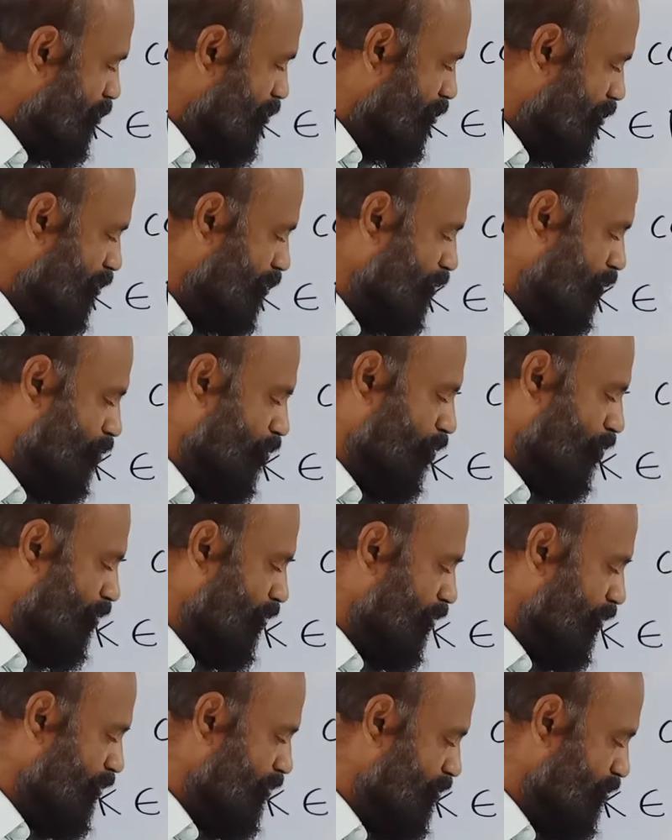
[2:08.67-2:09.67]
third
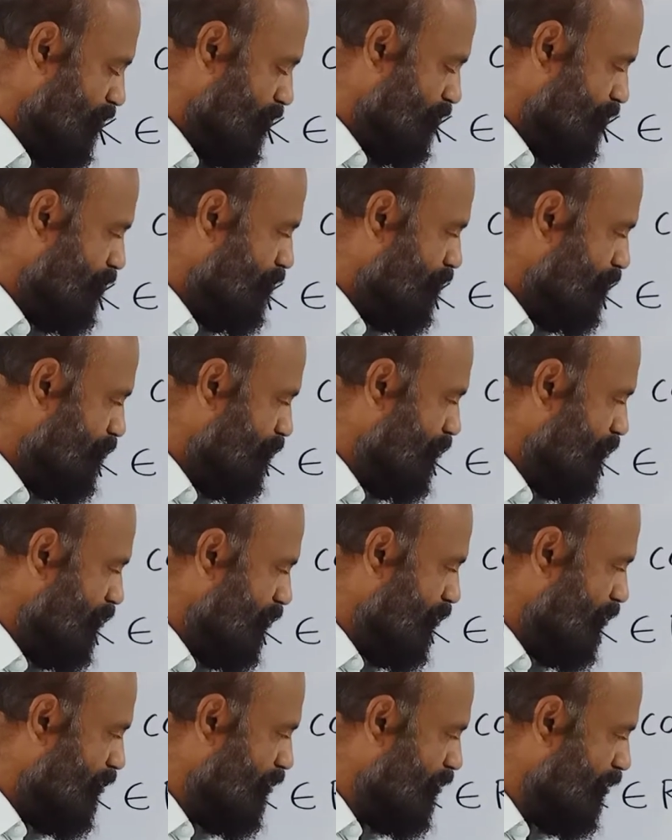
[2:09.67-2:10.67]
quadrant.
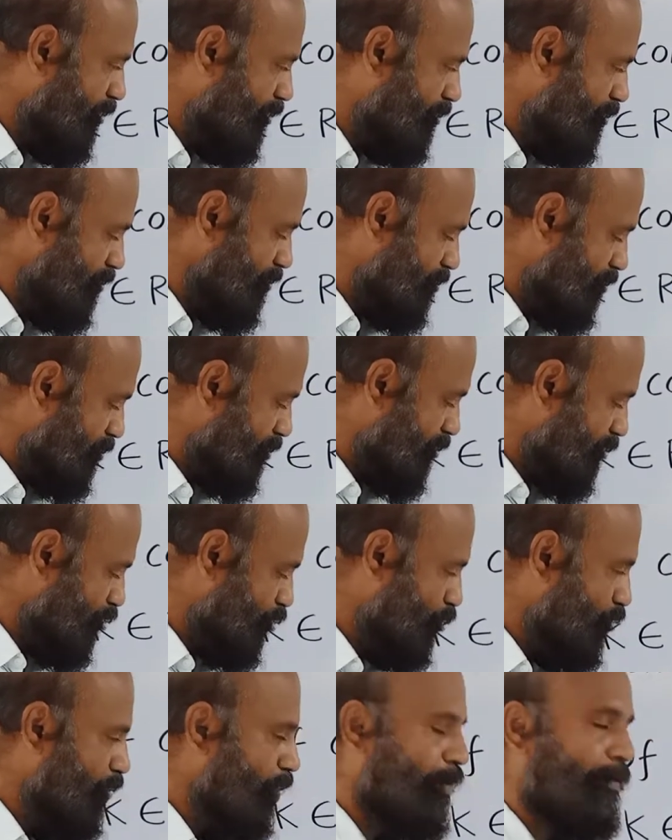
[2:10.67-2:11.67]
This is z. This
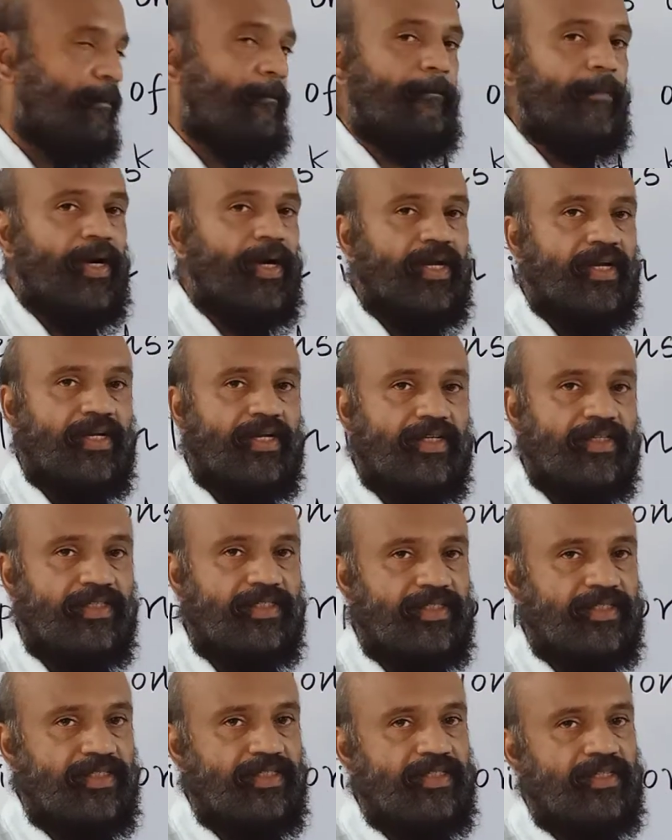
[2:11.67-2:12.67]
is
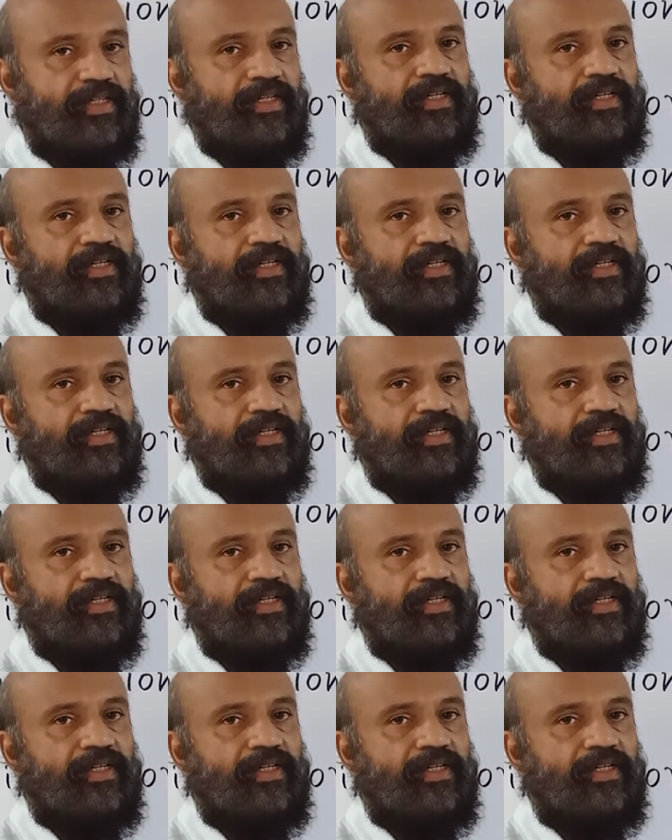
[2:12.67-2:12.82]
minus